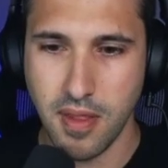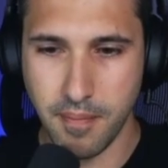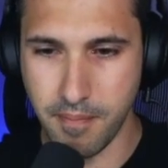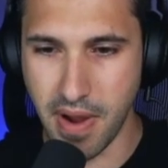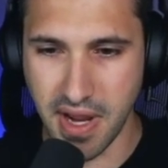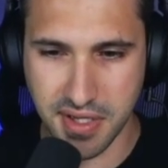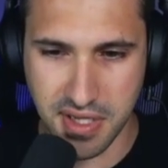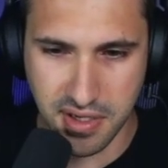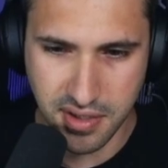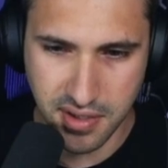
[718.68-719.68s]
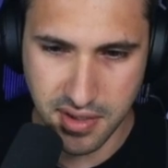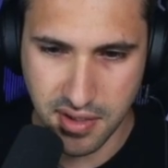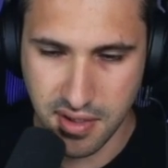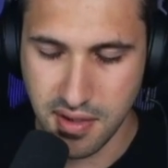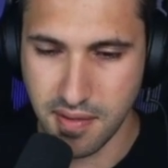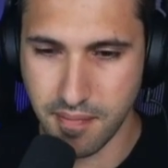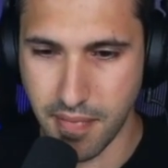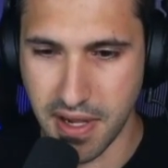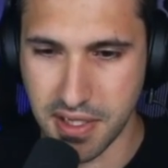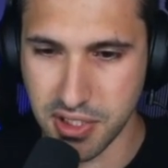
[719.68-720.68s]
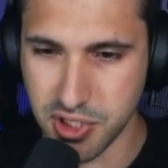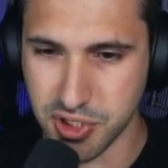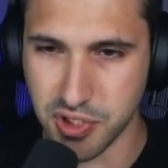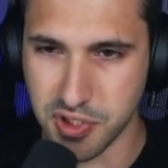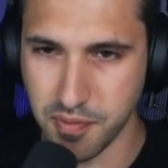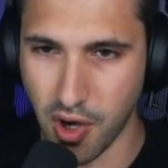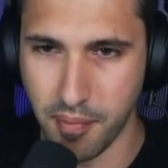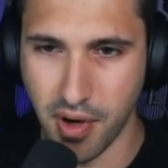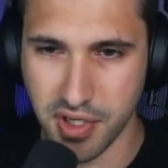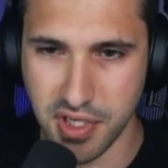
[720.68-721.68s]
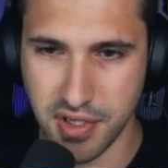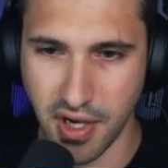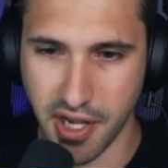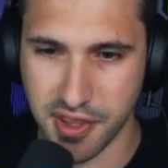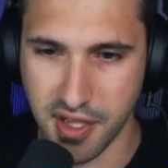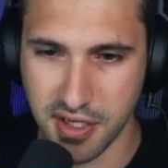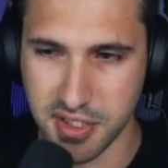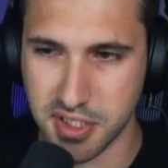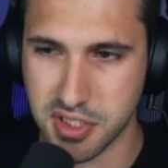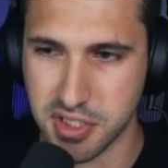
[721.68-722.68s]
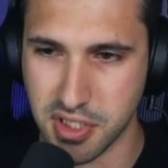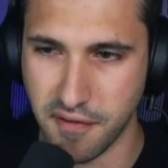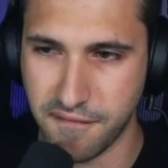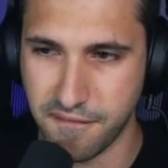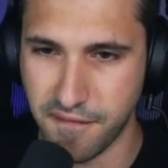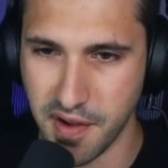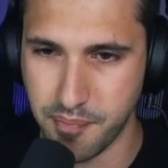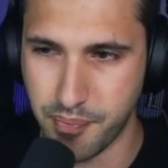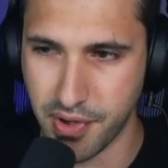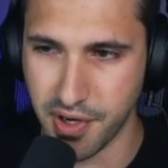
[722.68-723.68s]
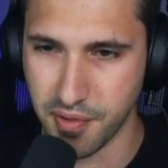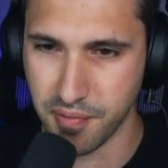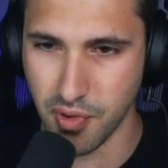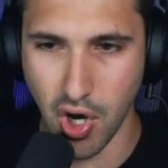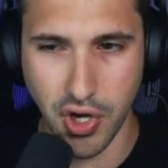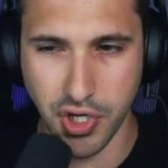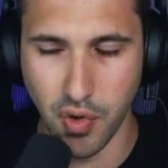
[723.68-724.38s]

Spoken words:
Mankey? Mankey's just a small monkey. I think it's a tough fight, but I... No, you know